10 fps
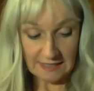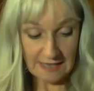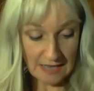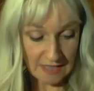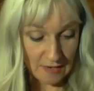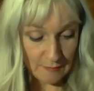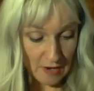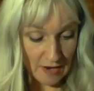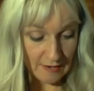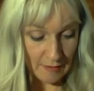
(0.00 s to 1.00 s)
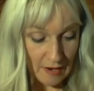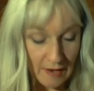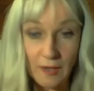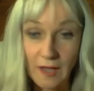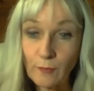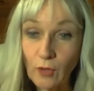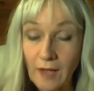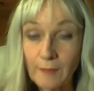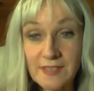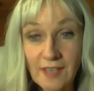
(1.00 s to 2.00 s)
Yes, I'm a
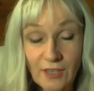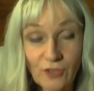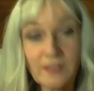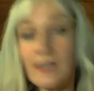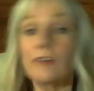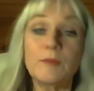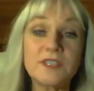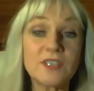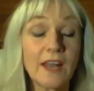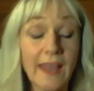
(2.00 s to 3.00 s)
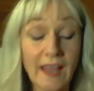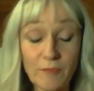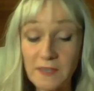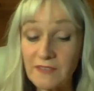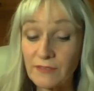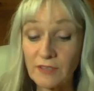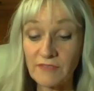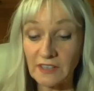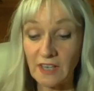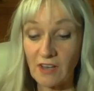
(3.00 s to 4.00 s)
psychotherapist, and I have been for a
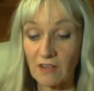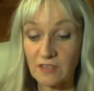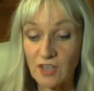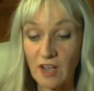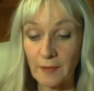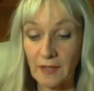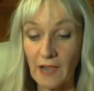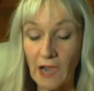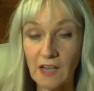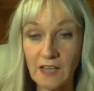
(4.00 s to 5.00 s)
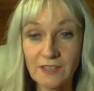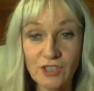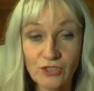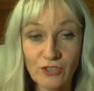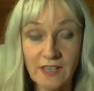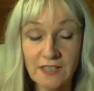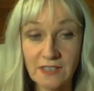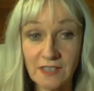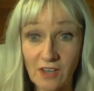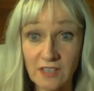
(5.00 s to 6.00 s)
very long time. I actually trained
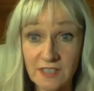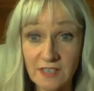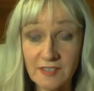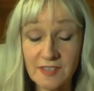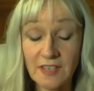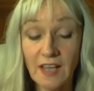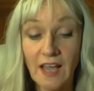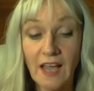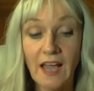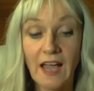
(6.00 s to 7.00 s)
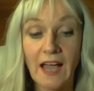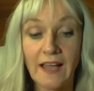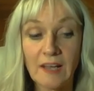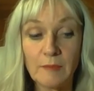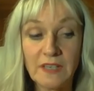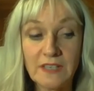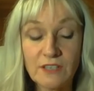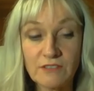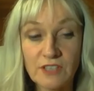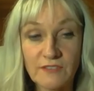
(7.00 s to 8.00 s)
in the 90s, and I'm an
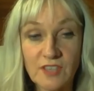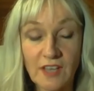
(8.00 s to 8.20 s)
integrative